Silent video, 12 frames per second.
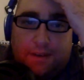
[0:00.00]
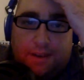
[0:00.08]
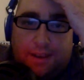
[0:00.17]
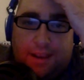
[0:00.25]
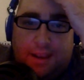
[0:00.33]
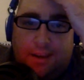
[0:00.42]

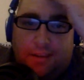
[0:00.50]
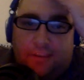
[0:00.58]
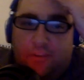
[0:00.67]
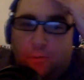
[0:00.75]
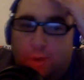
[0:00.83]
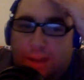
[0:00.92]
And his
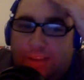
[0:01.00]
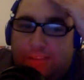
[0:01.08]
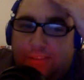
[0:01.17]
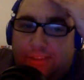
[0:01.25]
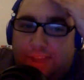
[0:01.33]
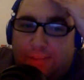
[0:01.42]

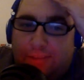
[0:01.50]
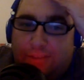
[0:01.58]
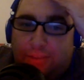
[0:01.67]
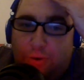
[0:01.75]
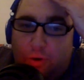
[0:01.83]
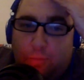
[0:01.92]
27th
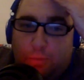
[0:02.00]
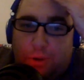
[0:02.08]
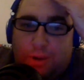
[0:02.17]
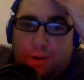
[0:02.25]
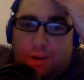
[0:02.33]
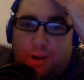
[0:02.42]
home
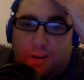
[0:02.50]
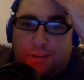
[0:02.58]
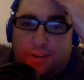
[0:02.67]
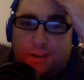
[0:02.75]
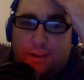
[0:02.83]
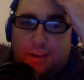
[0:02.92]
run on
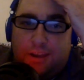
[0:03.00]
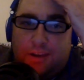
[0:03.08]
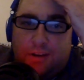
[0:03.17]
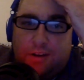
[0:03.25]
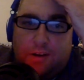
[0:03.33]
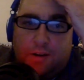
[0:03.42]
the
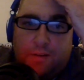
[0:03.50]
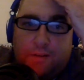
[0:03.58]
year.